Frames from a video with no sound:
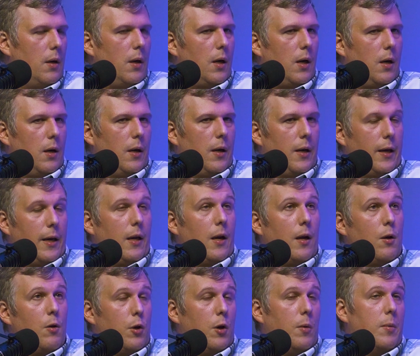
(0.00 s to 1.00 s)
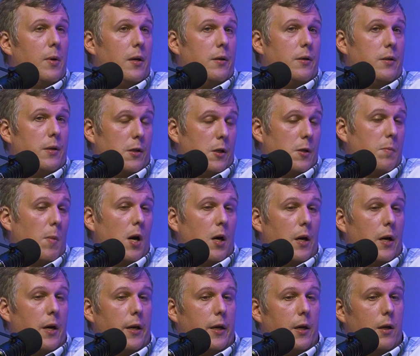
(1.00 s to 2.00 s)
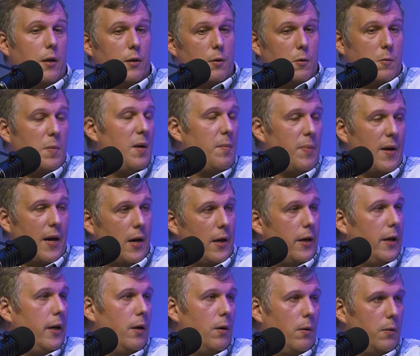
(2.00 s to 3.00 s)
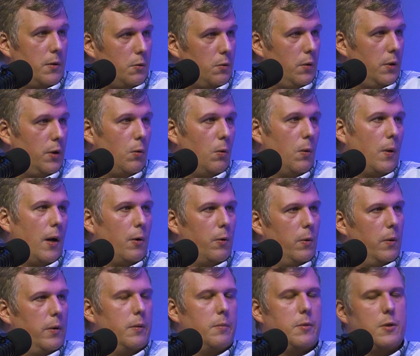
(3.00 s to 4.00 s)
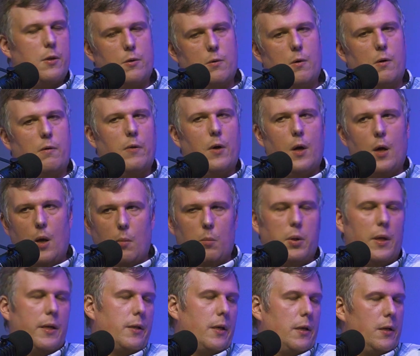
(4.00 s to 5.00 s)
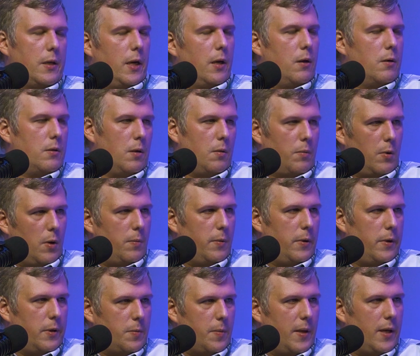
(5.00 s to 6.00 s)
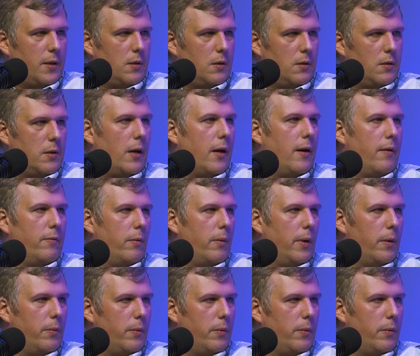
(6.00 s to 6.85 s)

And again, I know Kubernetes is smart and it can use bin packing and all these really cool algorithms to sort of place containers in appropriate spaces to have the right